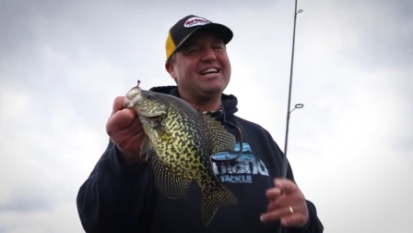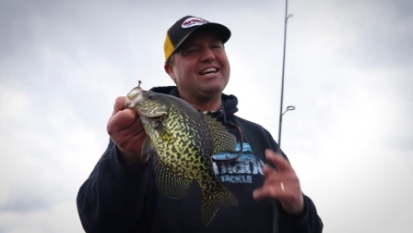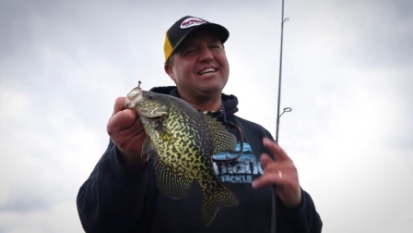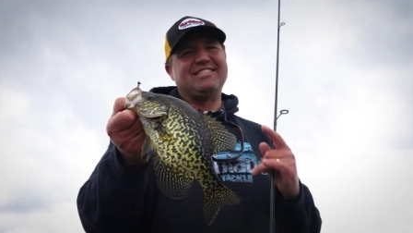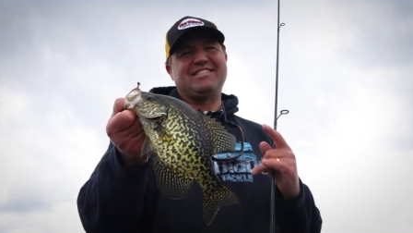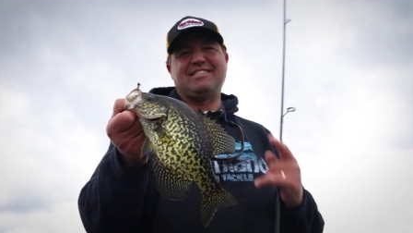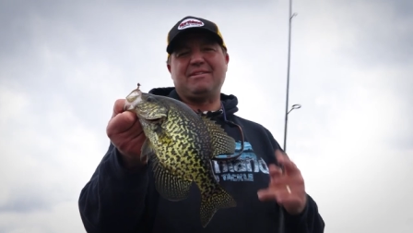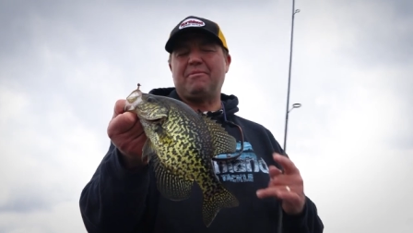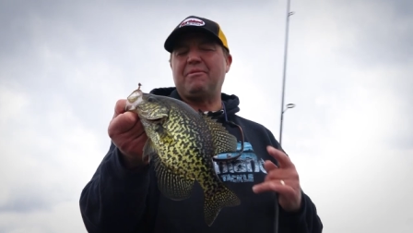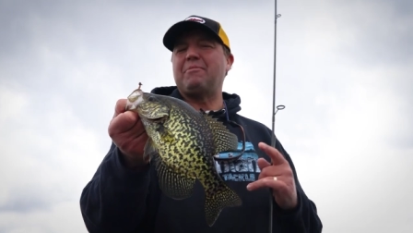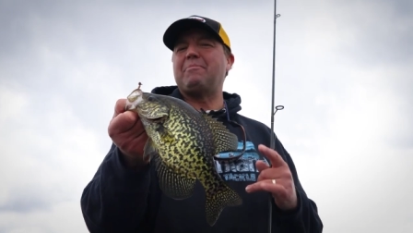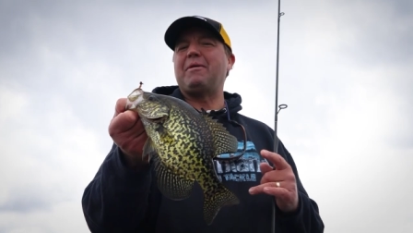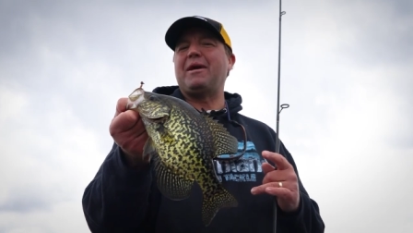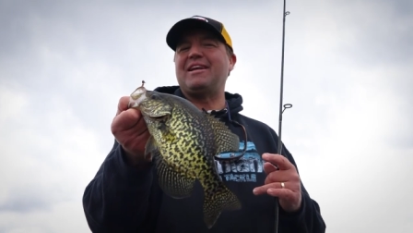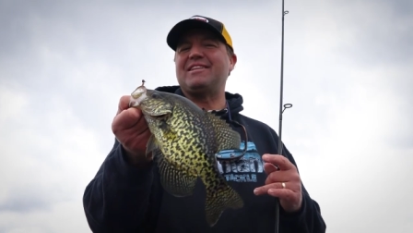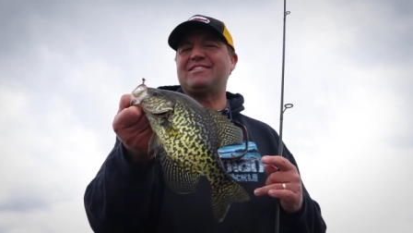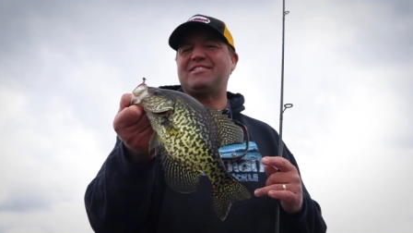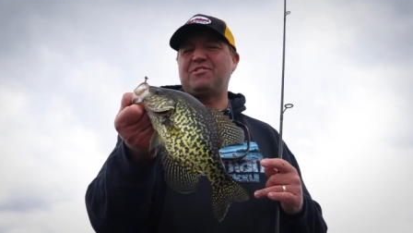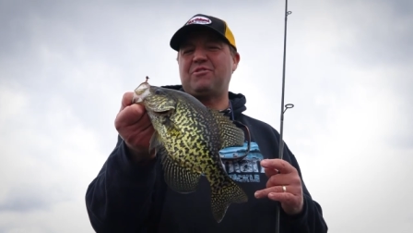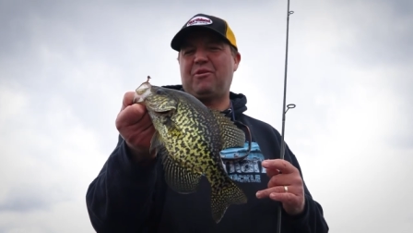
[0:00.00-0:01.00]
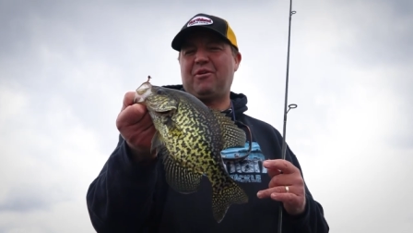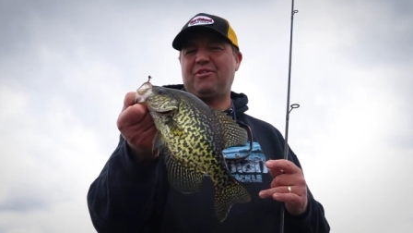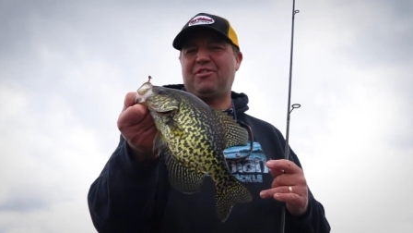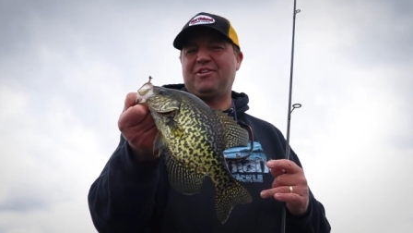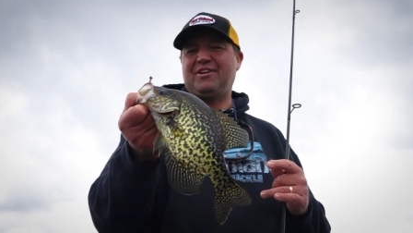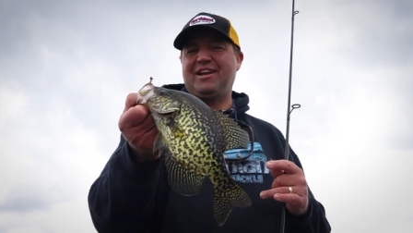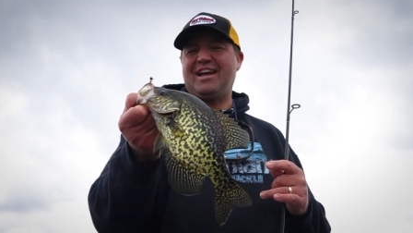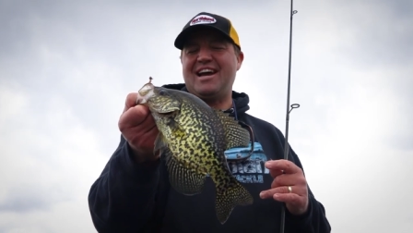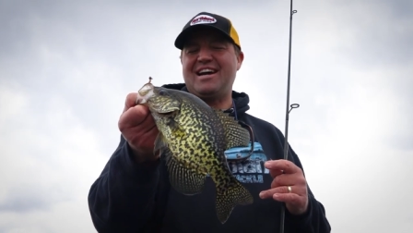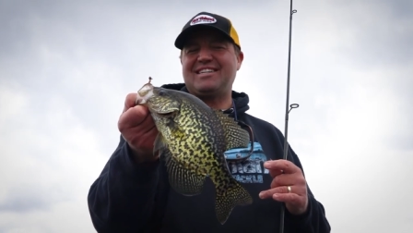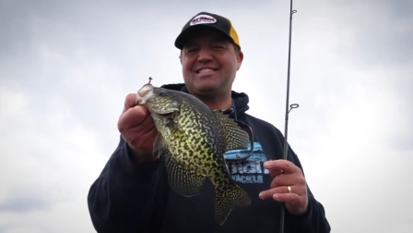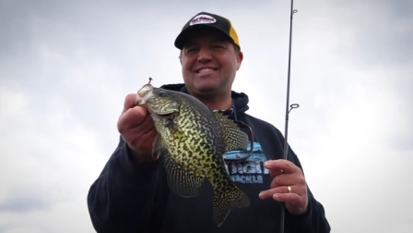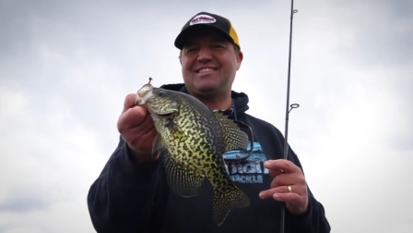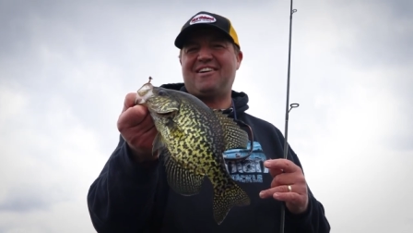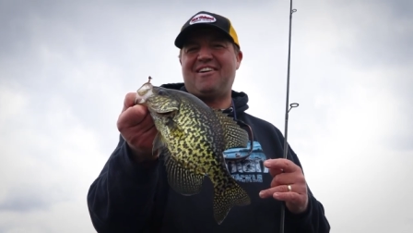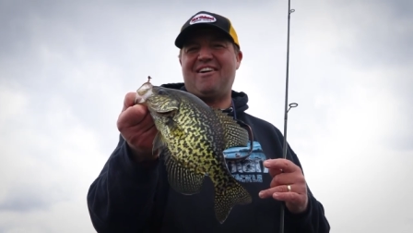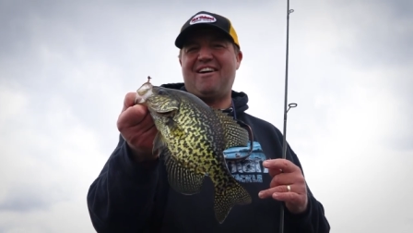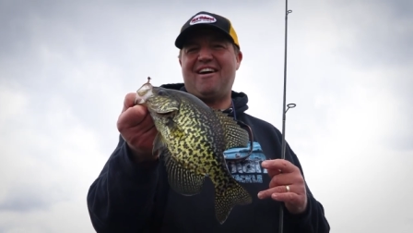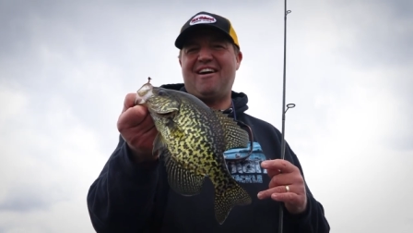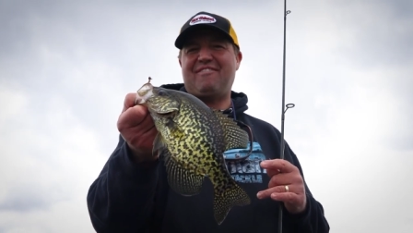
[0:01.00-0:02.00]
and some of the baits Northland has
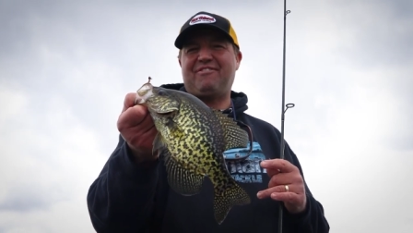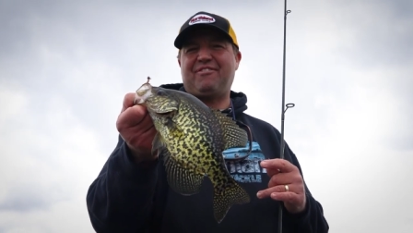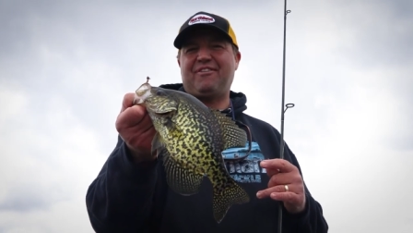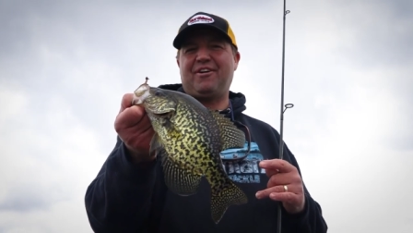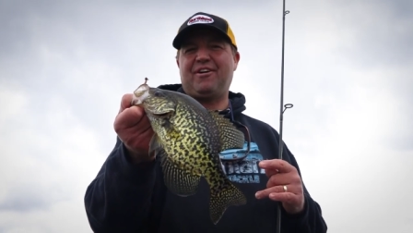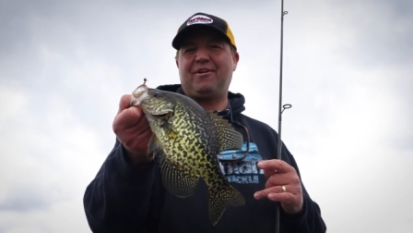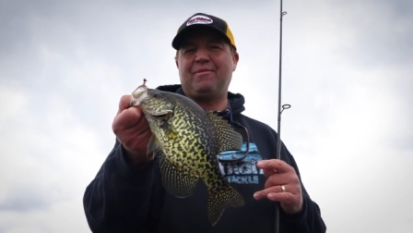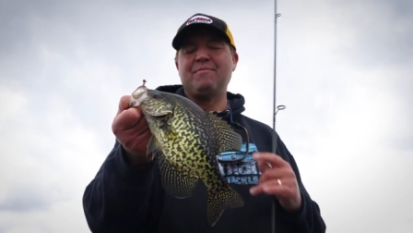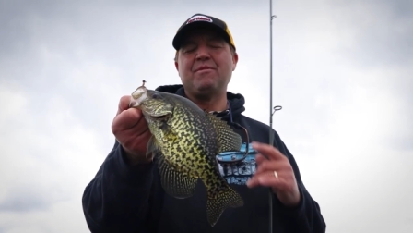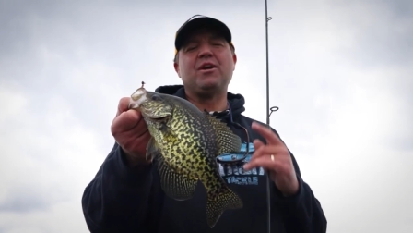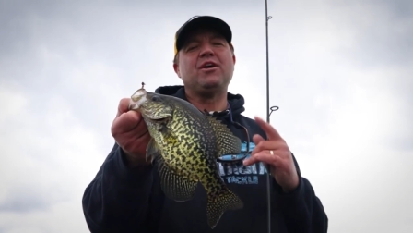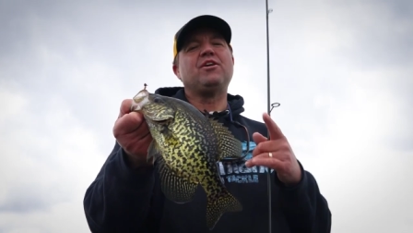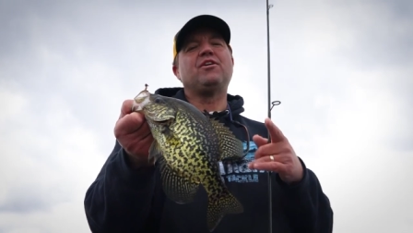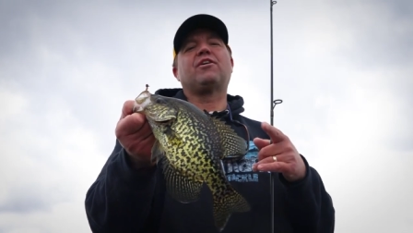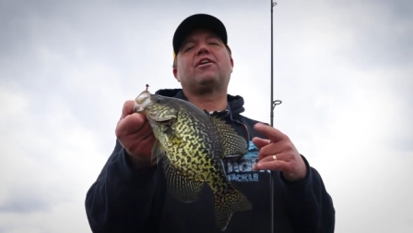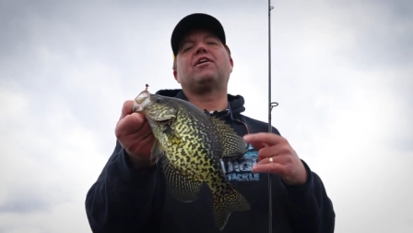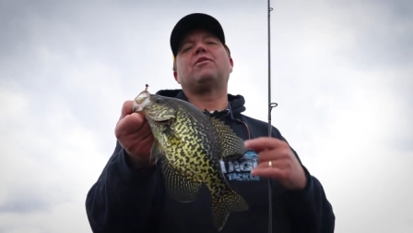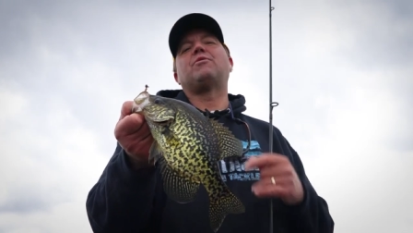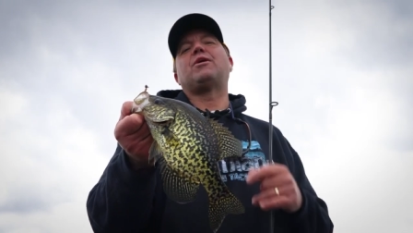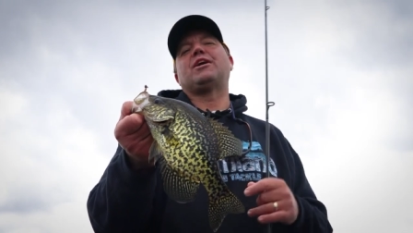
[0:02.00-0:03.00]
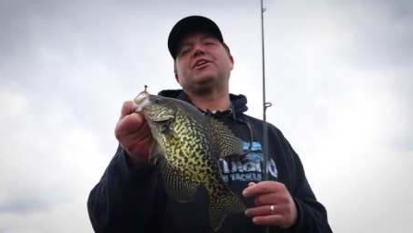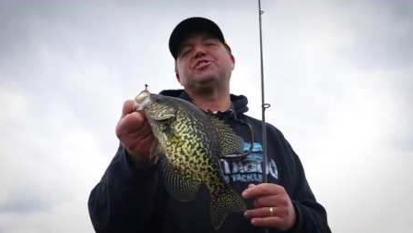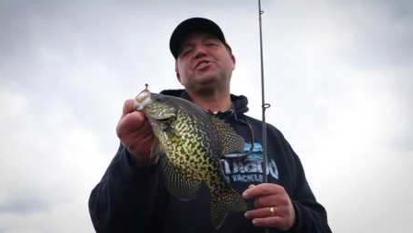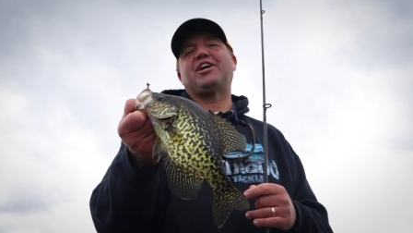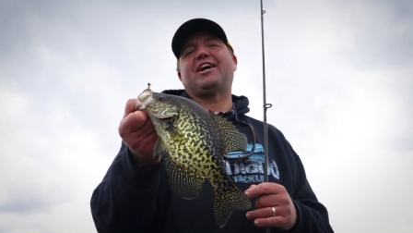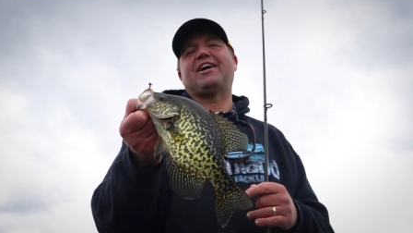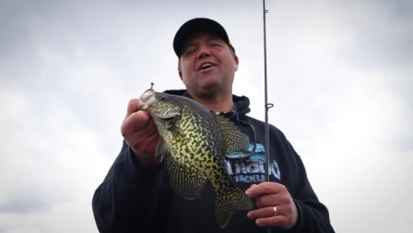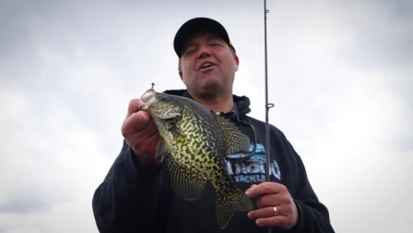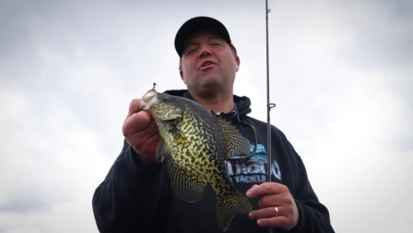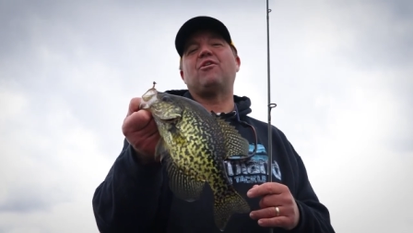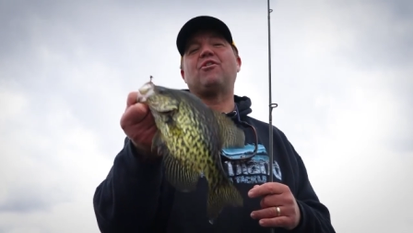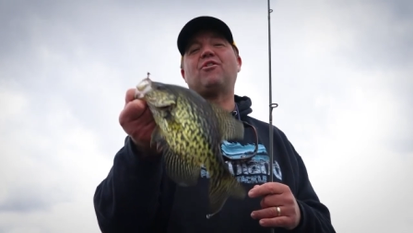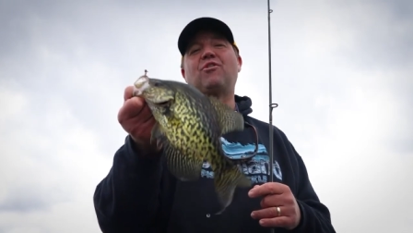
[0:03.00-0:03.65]
to offer, you're going to want to check out